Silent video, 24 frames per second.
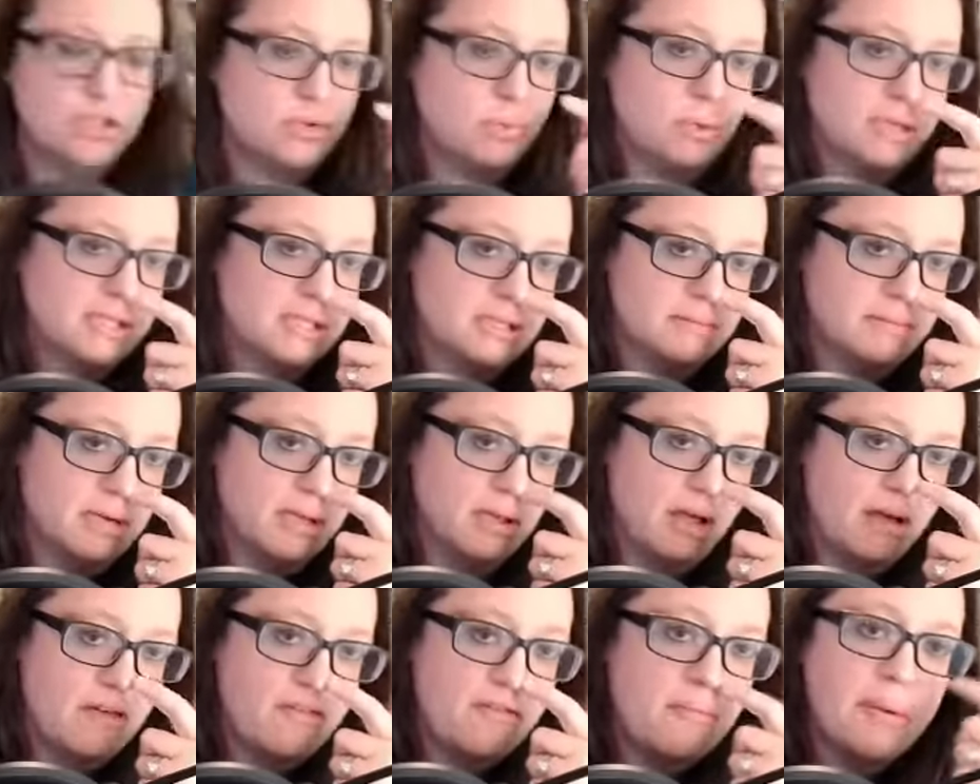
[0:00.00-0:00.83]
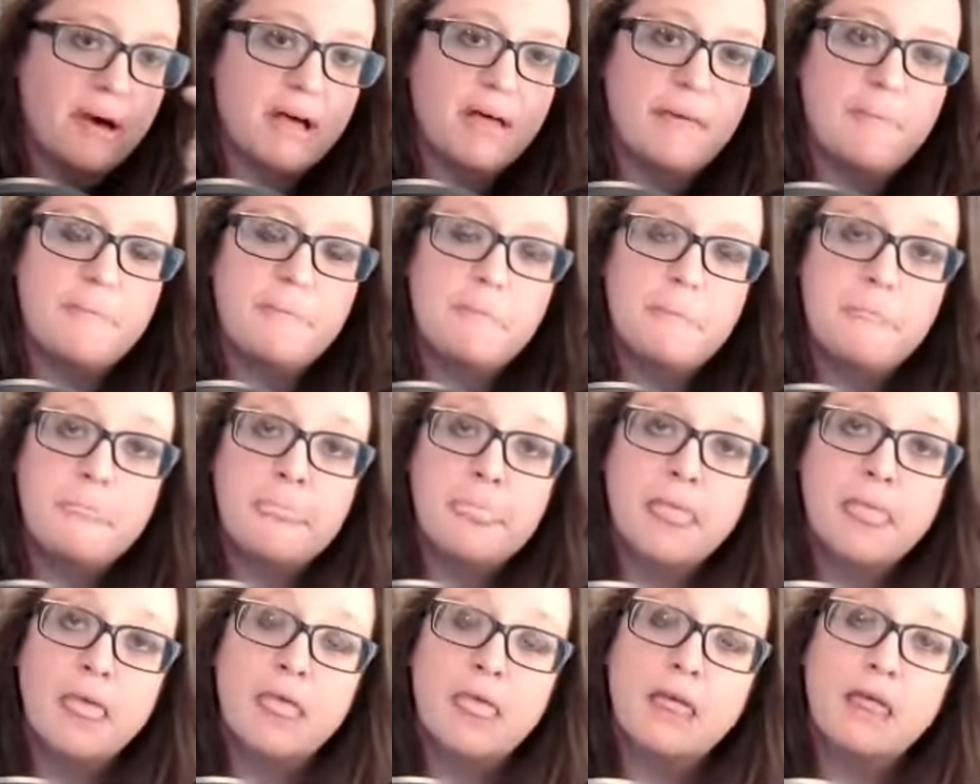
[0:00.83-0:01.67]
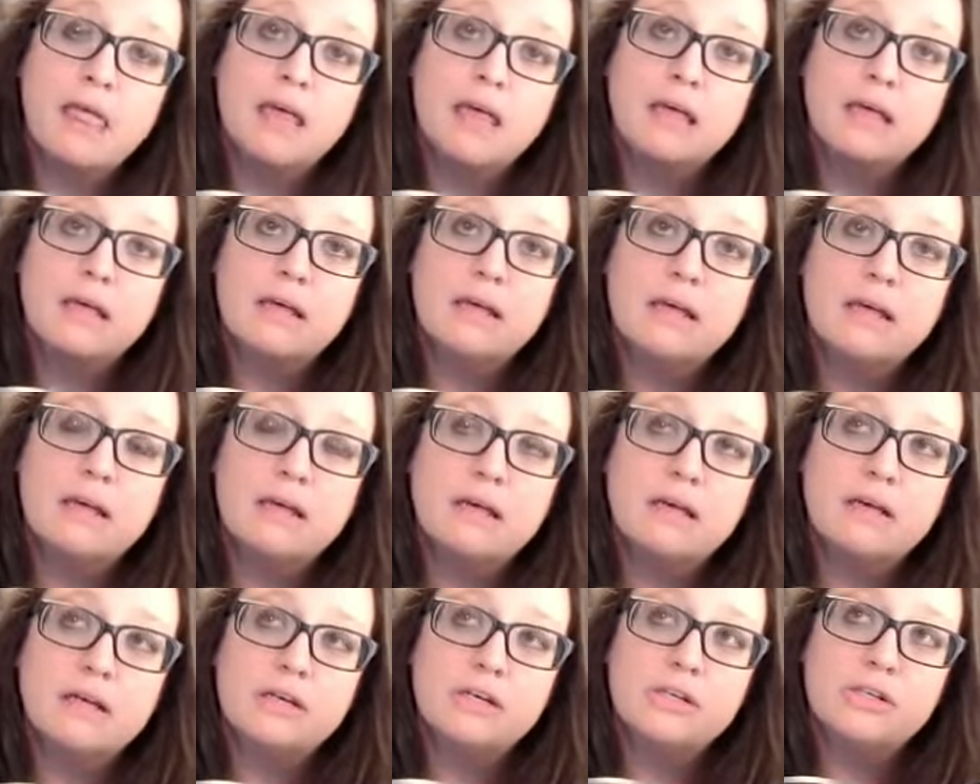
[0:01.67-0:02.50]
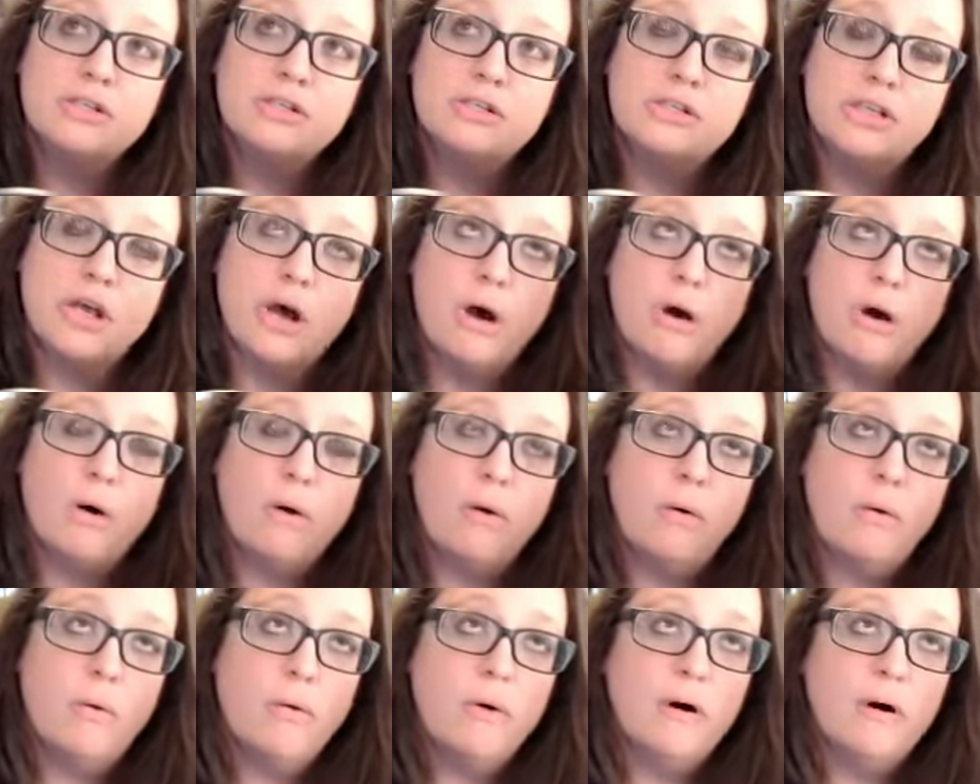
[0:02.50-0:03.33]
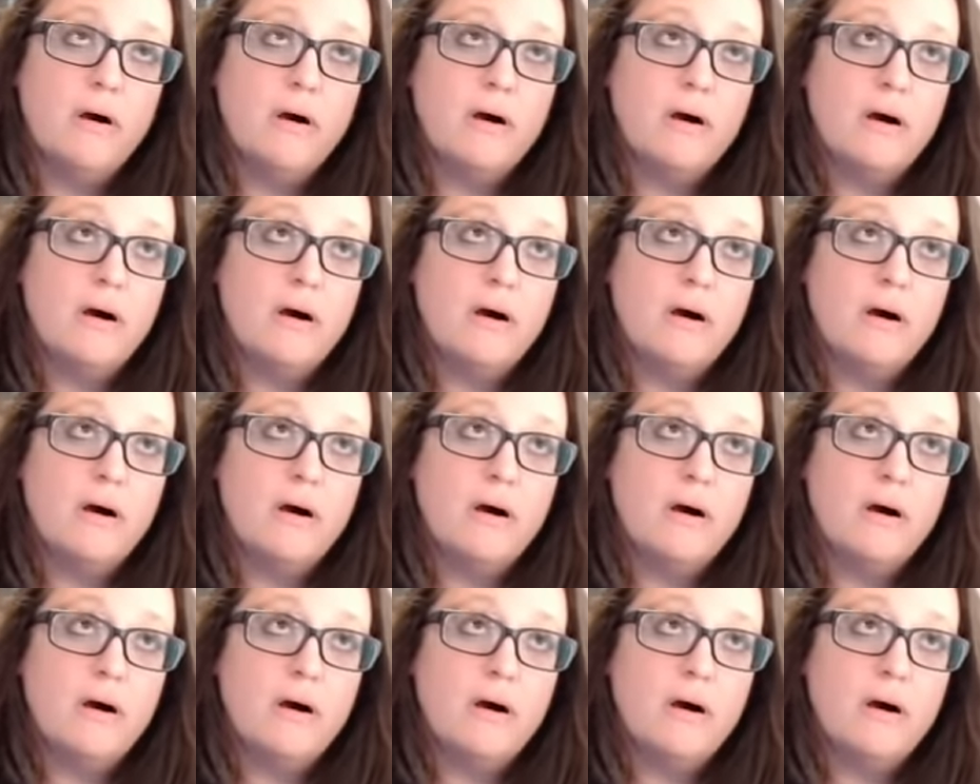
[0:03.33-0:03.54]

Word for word: once in my life, but so